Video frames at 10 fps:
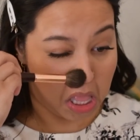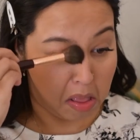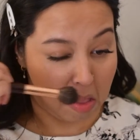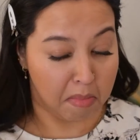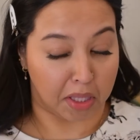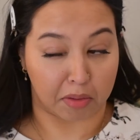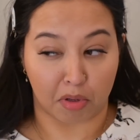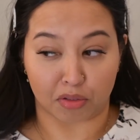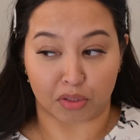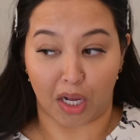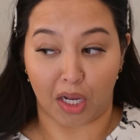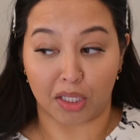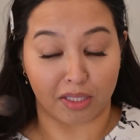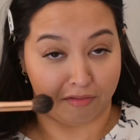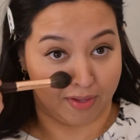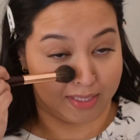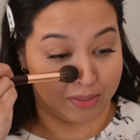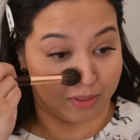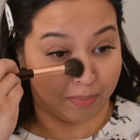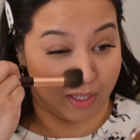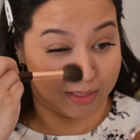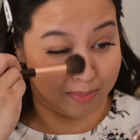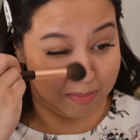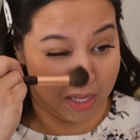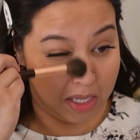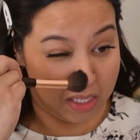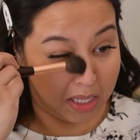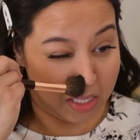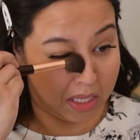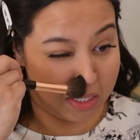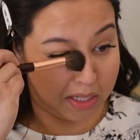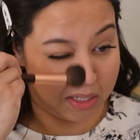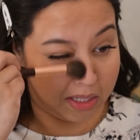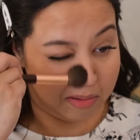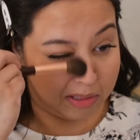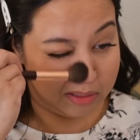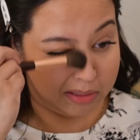make the most ugly face you could possibly make and